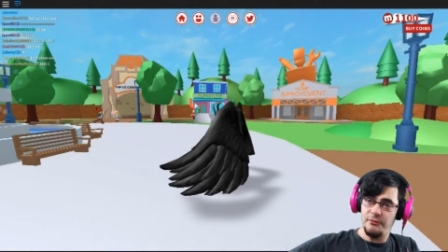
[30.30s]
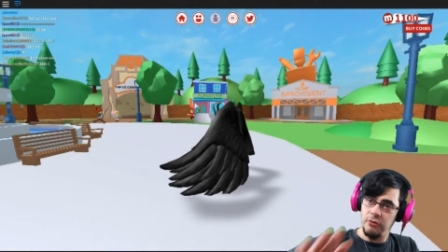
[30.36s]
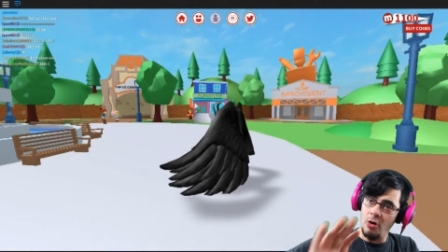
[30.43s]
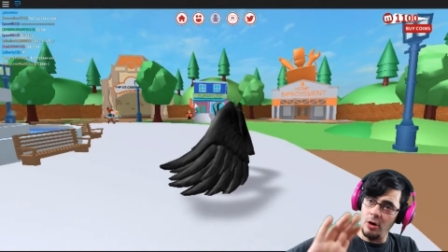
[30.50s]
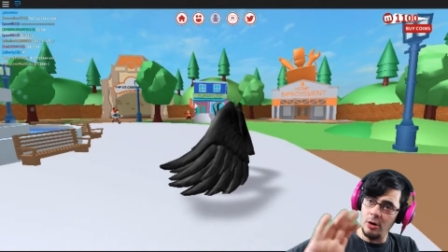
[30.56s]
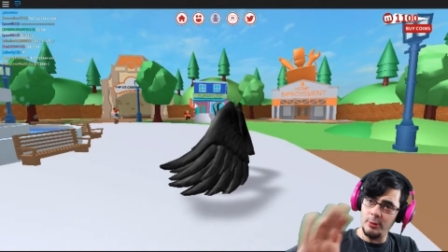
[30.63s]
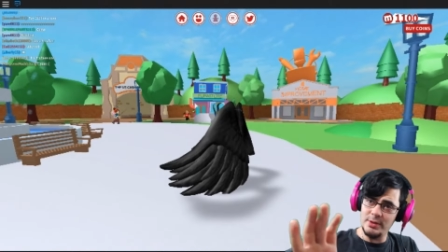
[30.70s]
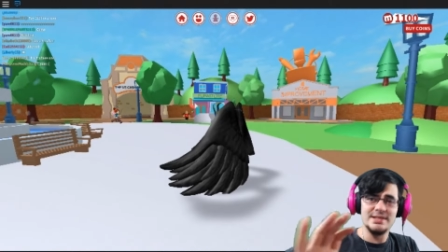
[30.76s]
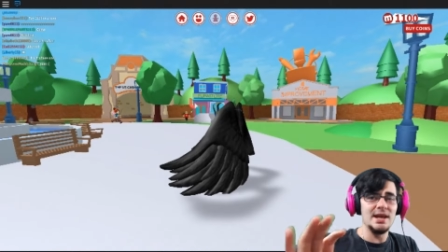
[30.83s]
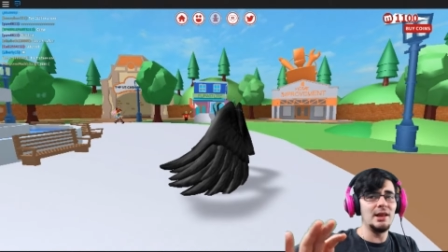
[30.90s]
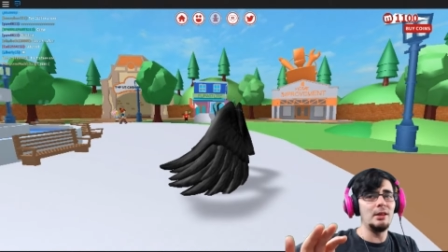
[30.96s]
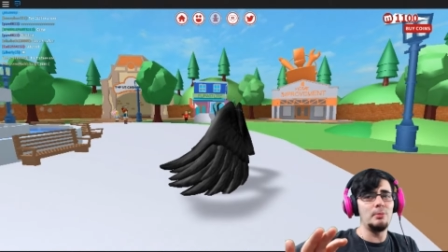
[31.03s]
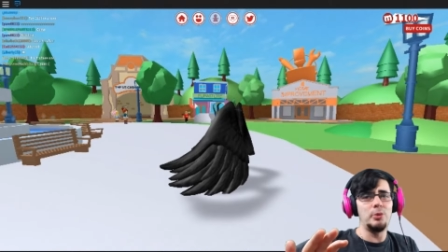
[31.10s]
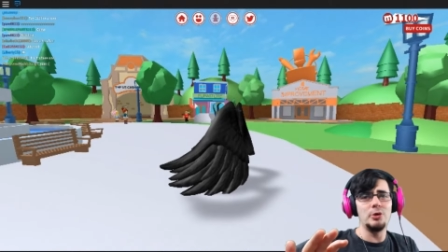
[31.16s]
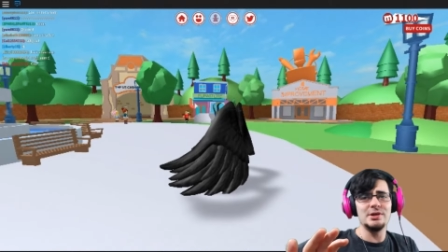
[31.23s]
before we
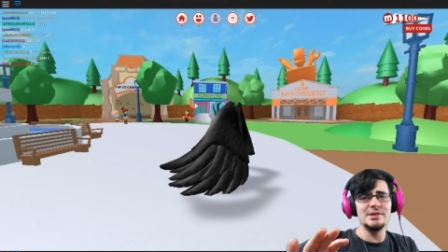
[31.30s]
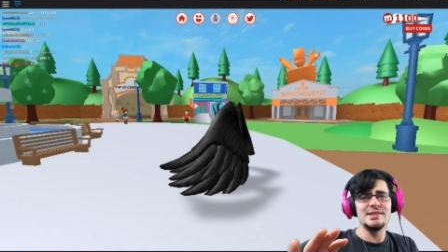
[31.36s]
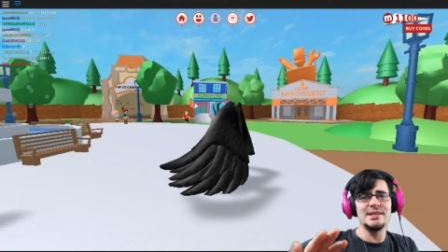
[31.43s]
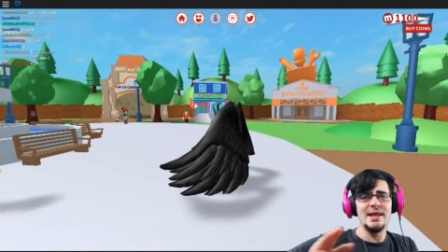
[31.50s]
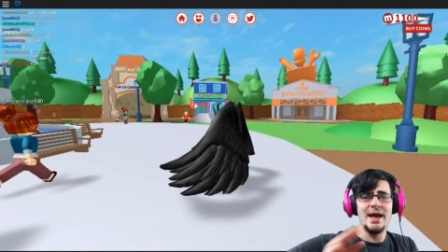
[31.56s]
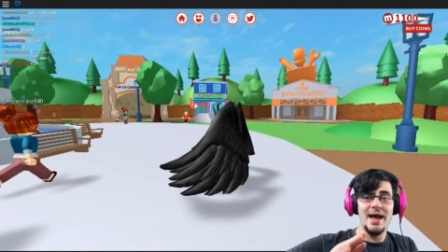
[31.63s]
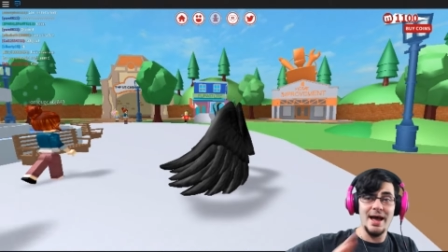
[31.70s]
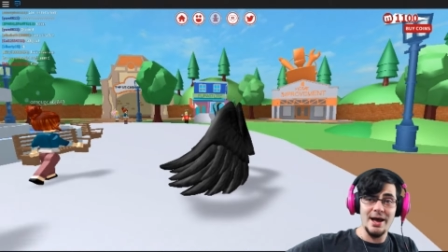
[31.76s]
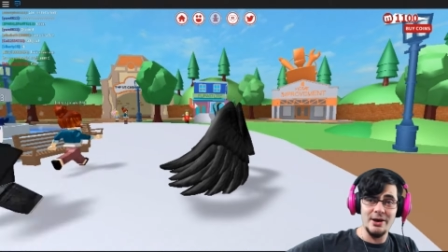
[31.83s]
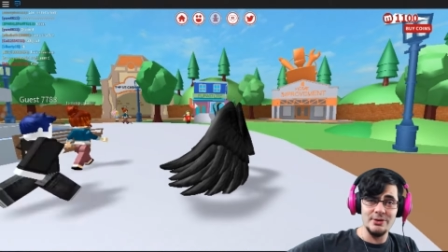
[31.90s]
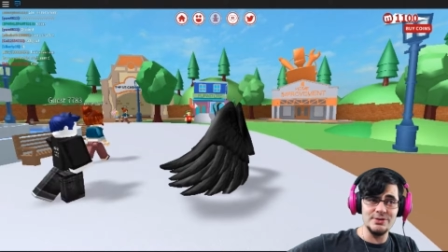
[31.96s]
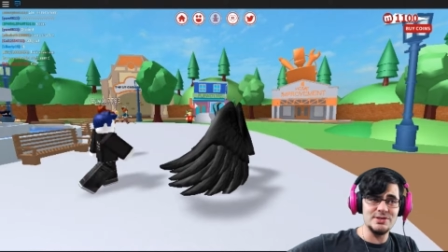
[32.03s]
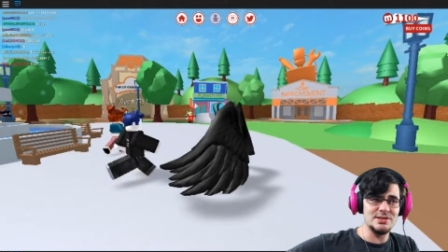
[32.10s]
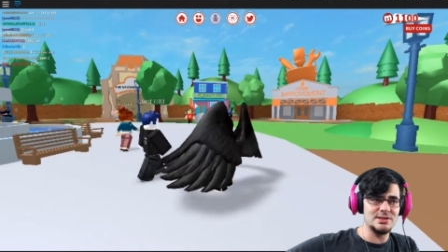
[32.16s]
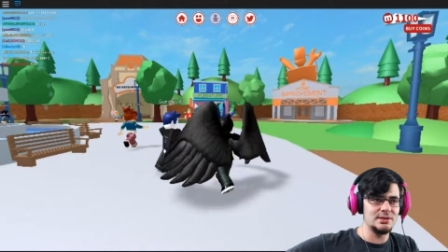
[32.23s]
teleport to the
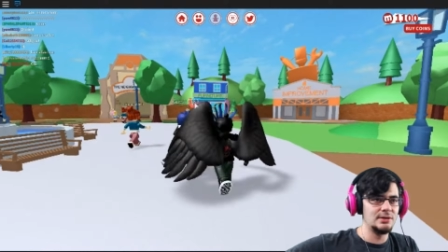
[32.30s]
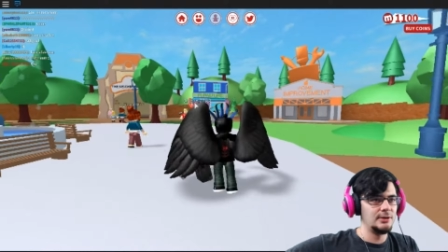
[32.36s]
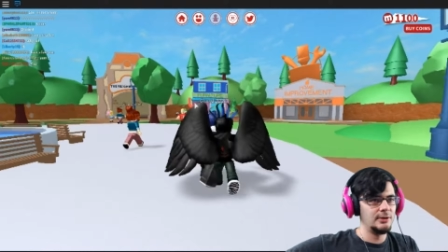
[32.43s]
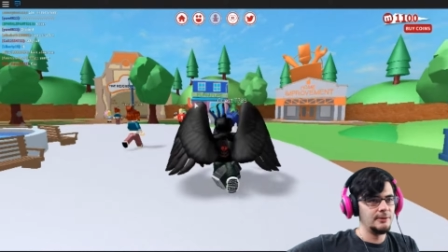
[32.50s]
house,